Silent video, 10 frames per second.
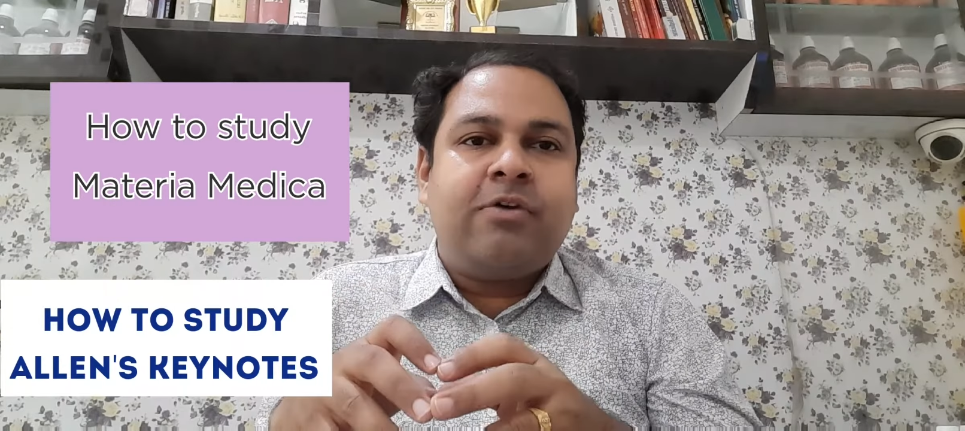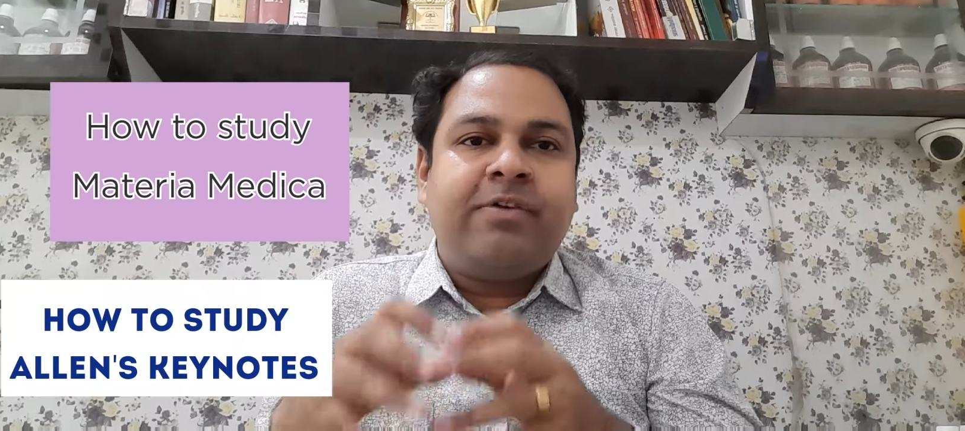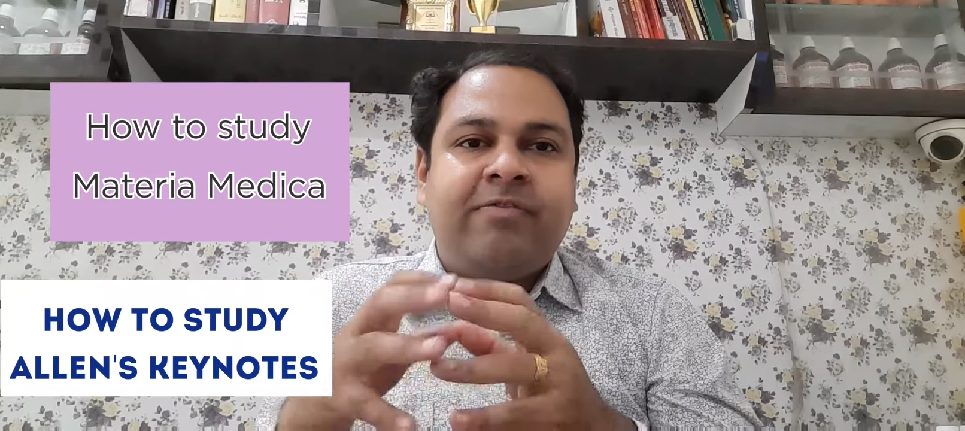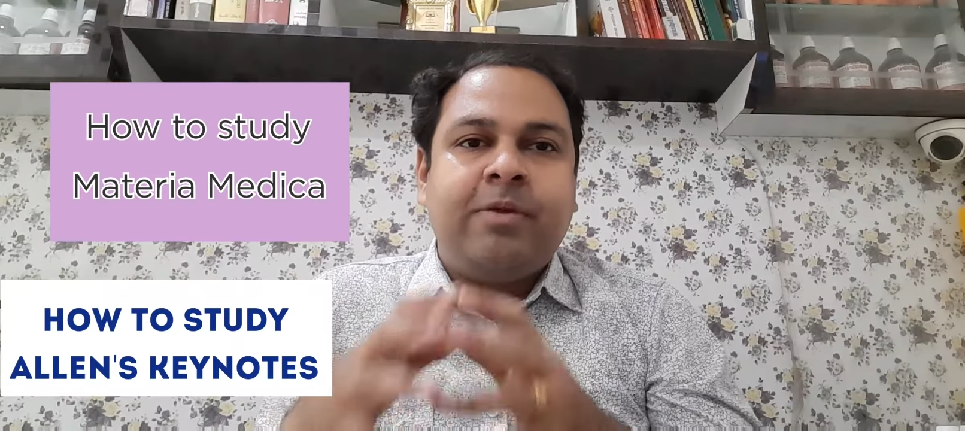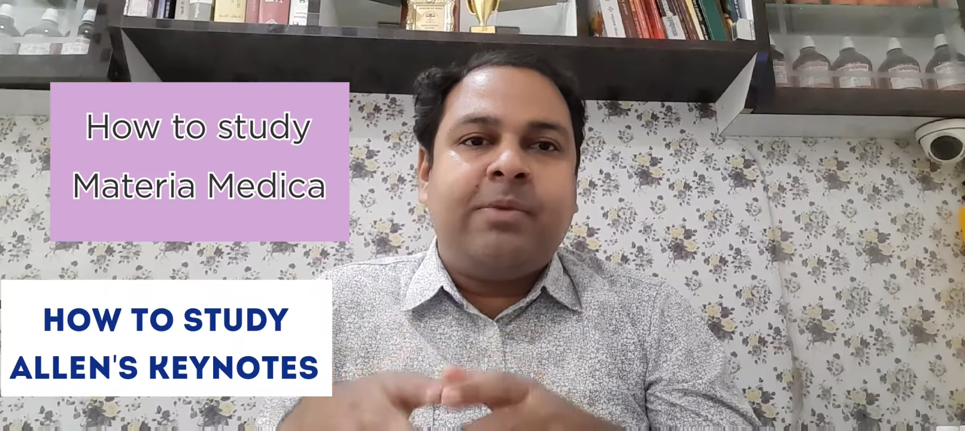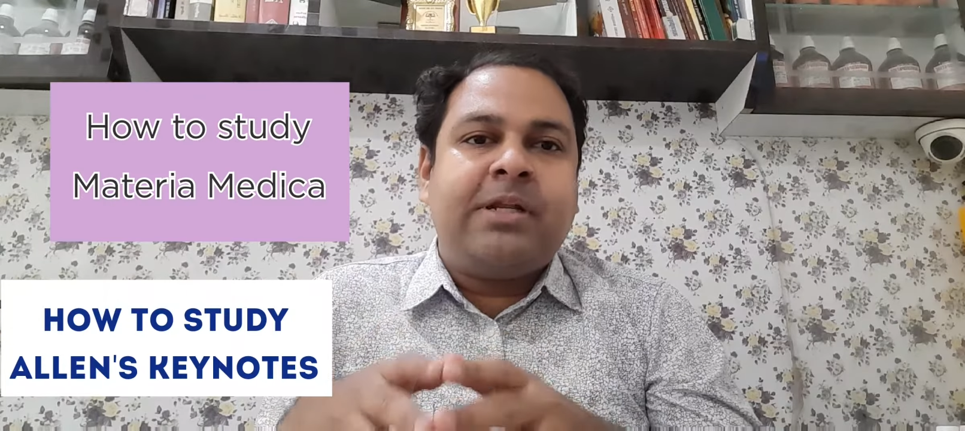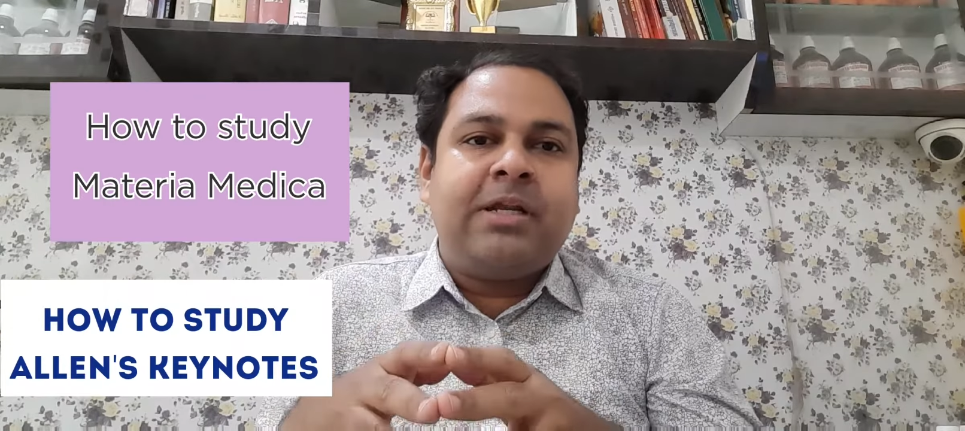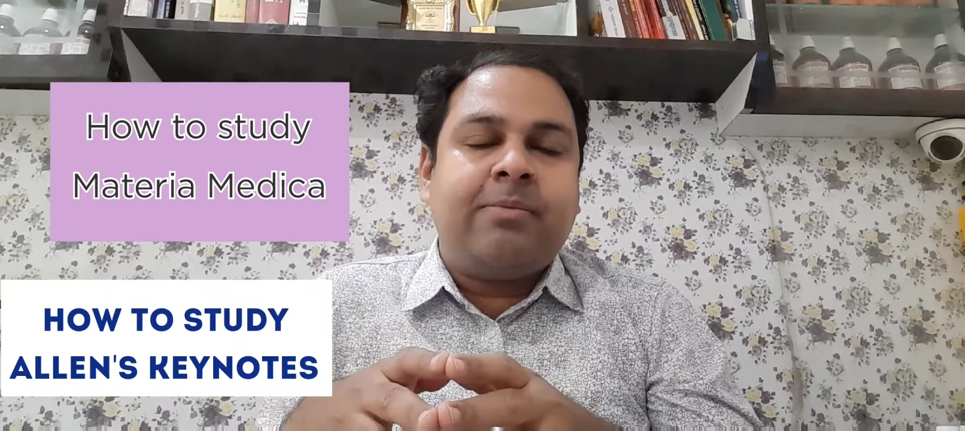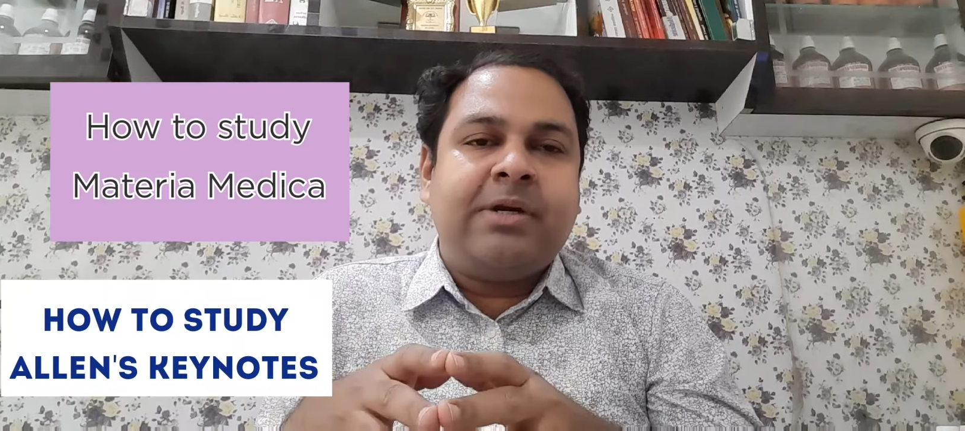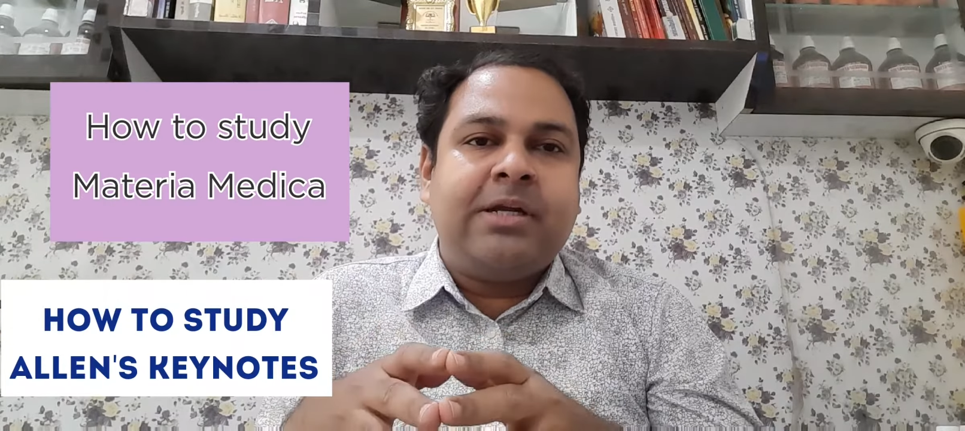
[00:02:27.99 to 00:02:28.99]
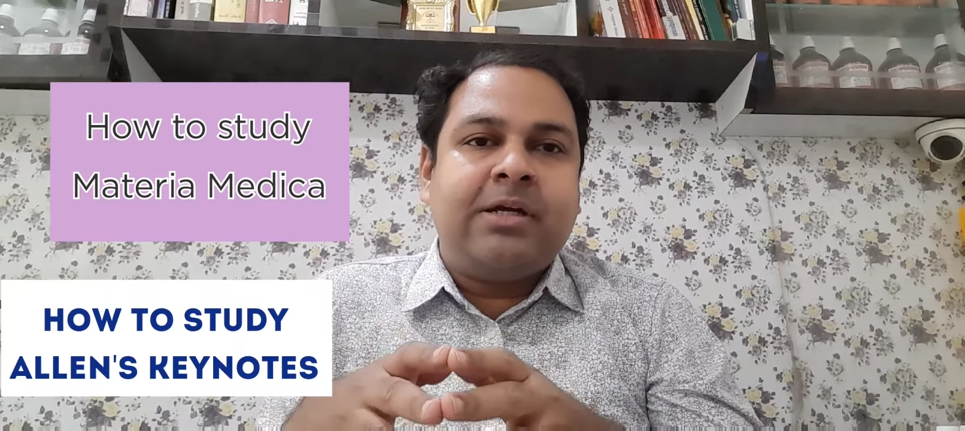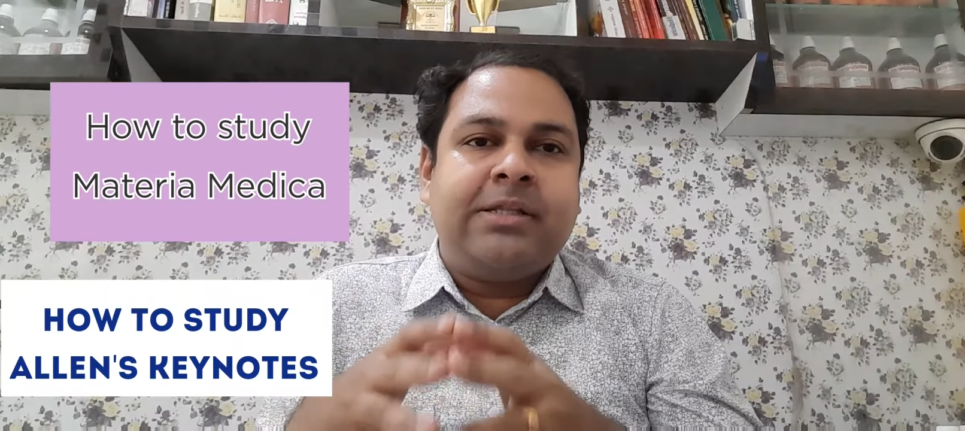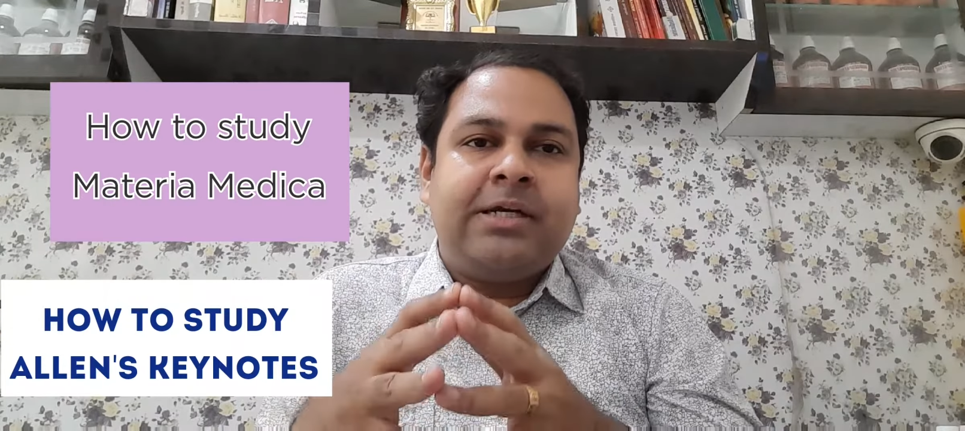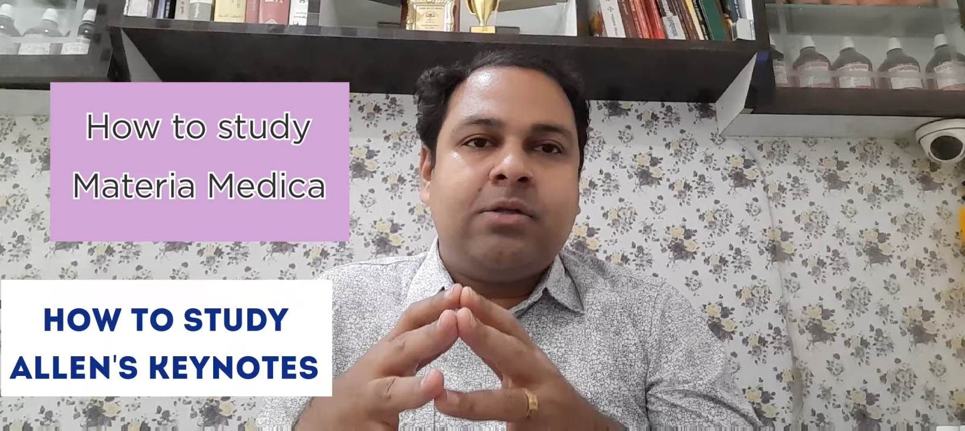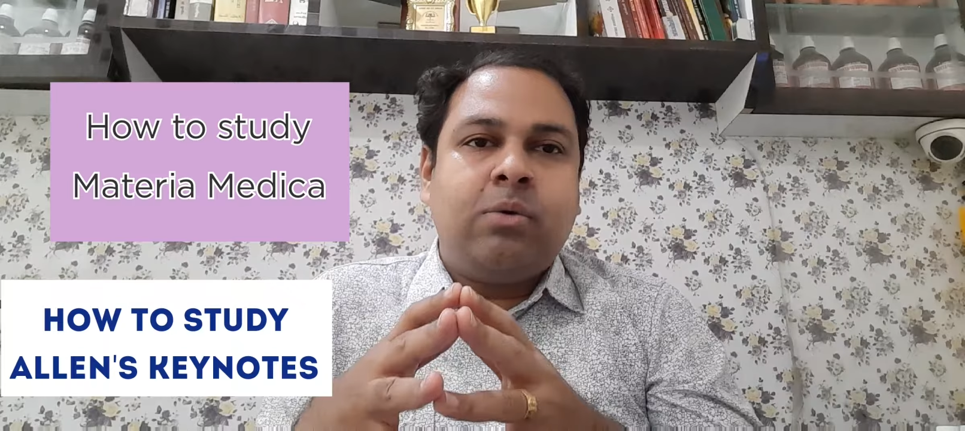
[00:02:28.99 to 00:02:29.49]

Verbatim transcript: of every materia medica that